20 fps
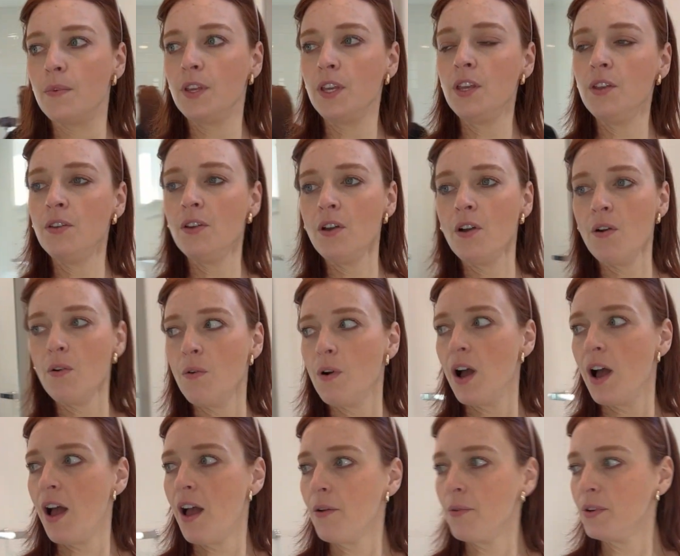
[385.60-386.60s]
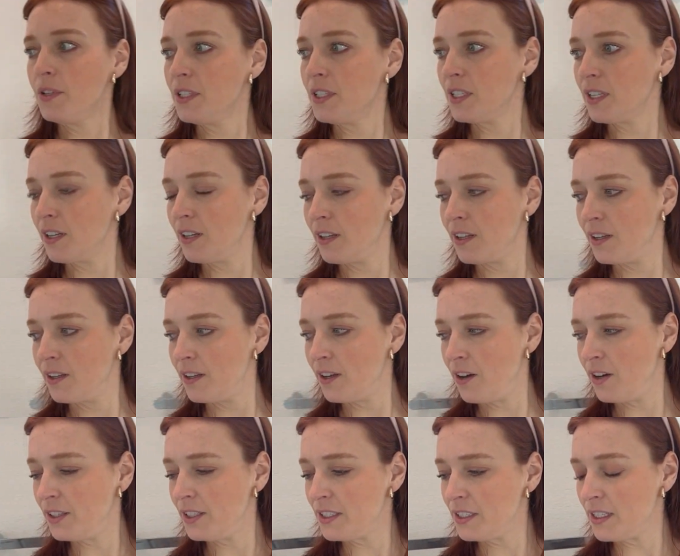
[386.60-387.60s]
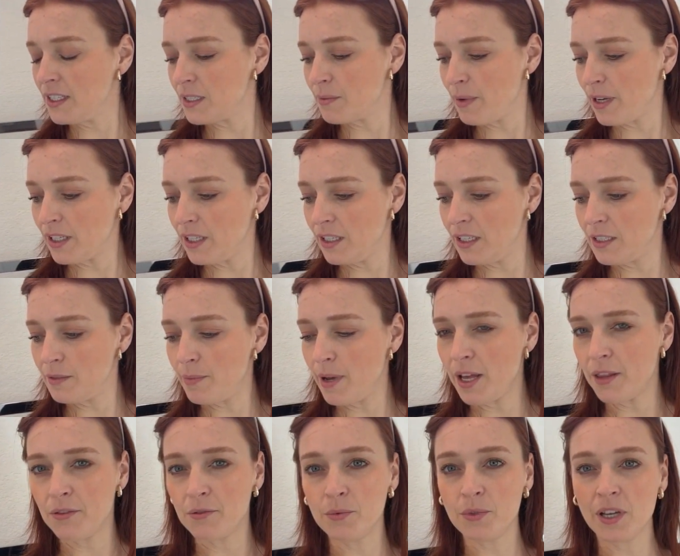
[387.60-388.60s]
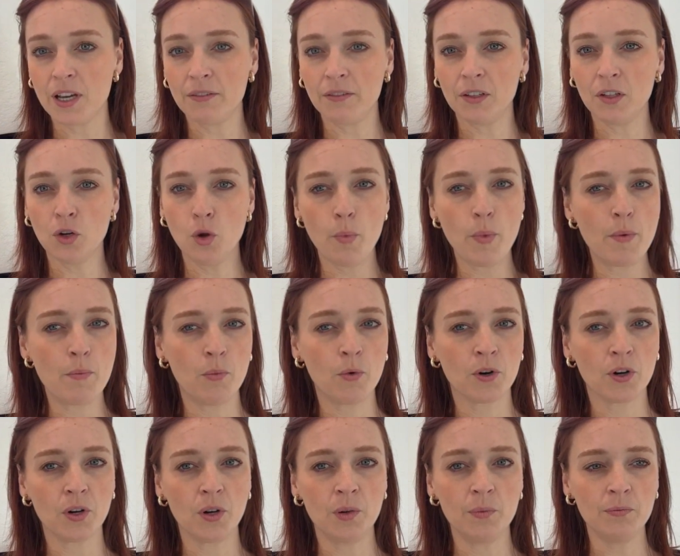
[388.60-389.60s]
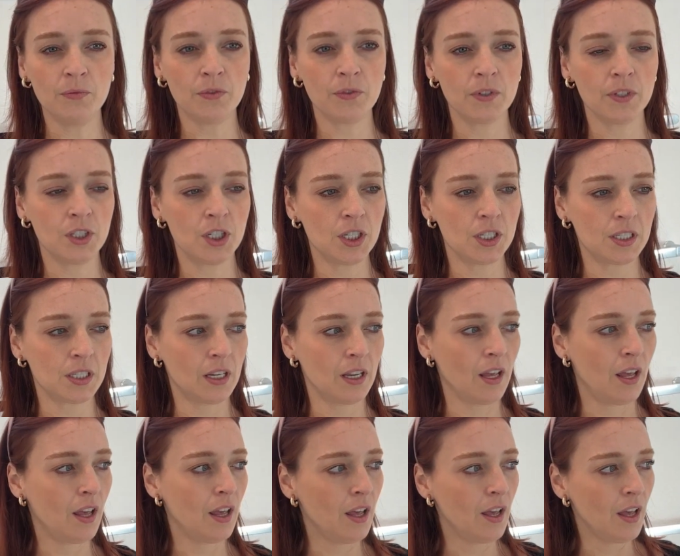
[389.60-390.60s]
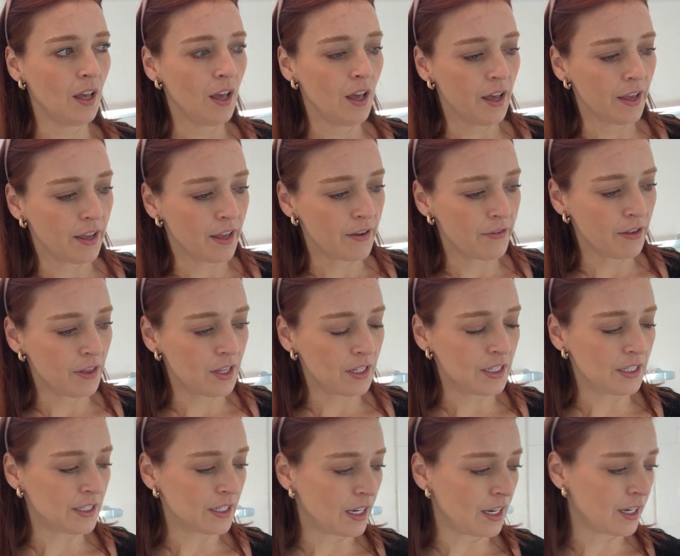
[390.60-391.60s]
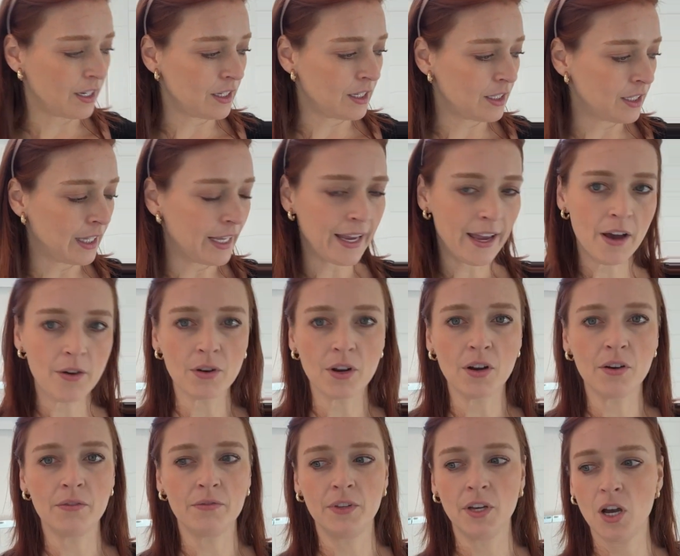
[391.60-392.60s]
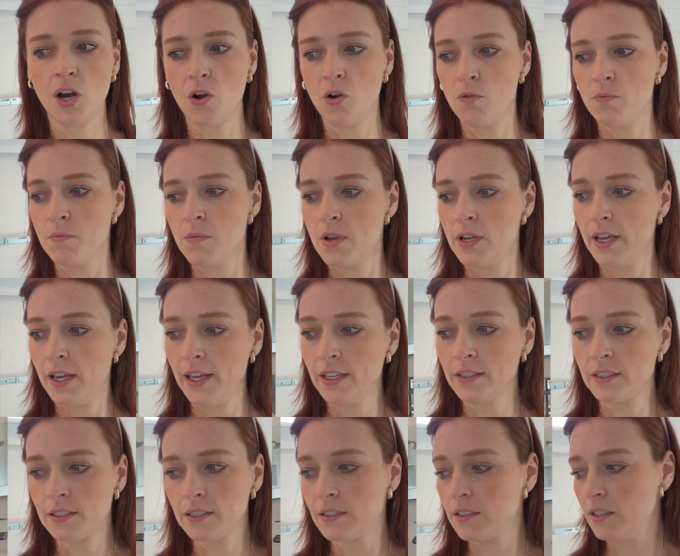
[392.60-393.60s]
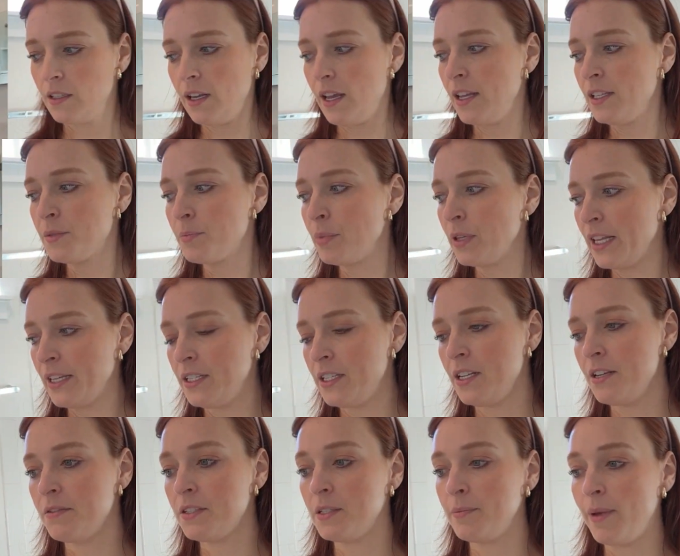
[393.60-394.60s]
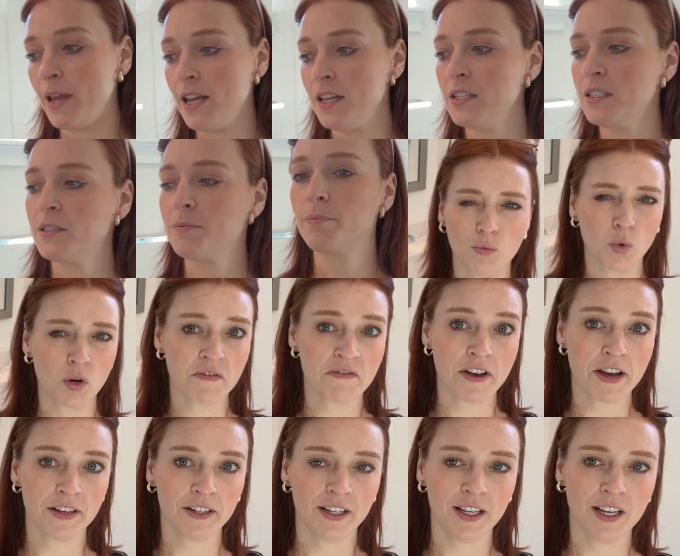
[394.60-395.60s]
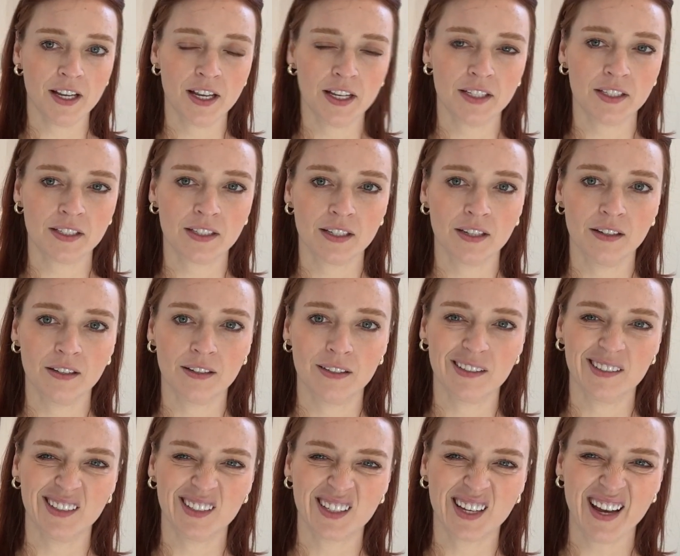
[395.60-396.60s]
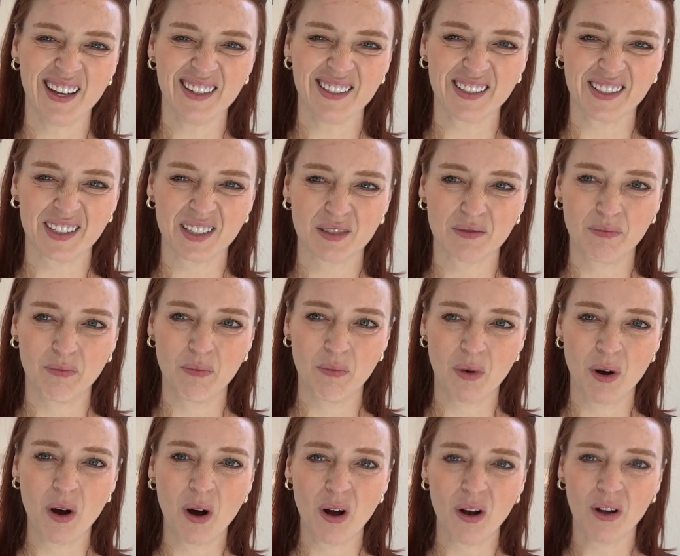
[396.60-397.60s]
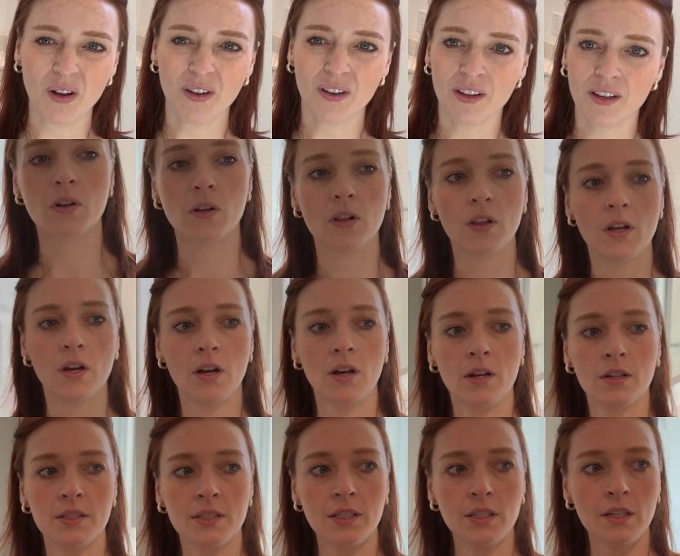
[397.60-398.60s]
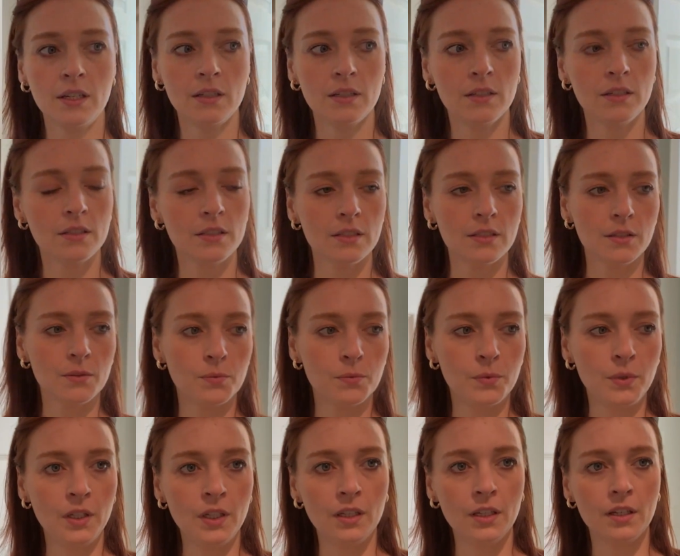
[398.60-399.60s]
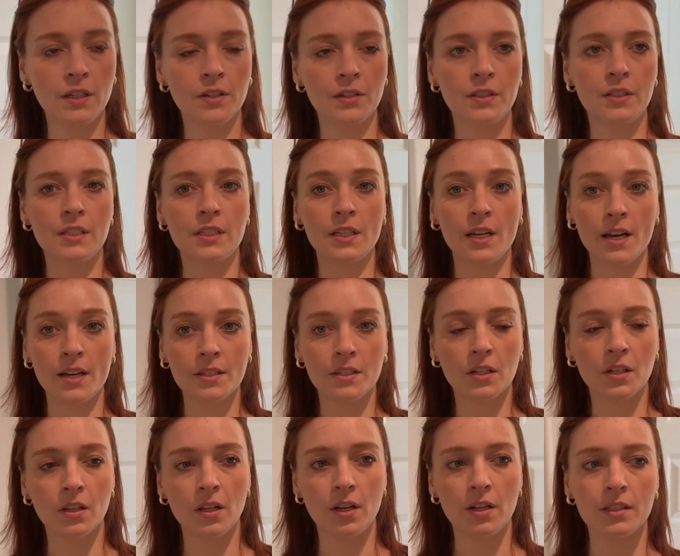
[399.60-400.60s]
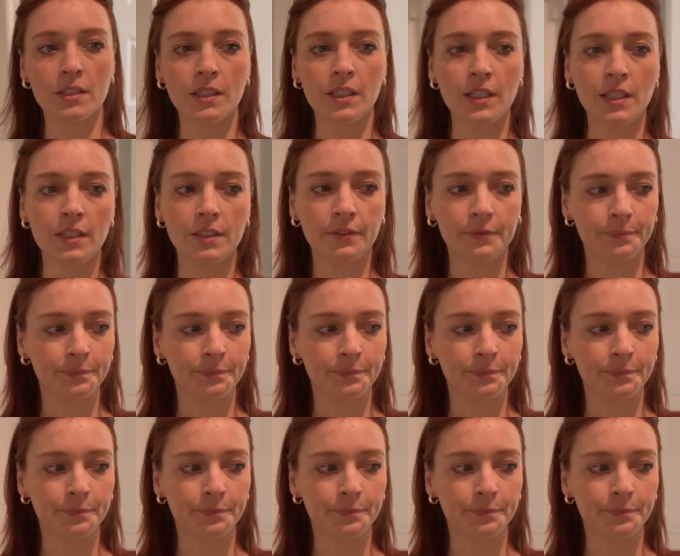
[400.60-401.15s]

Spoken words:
You know, I was honestly expecting this bathroom to have a little bit more oomph, just given the design and layout of the home. It's plenty of space. One vanity is kind of small. Closet. This is a really good sized closet.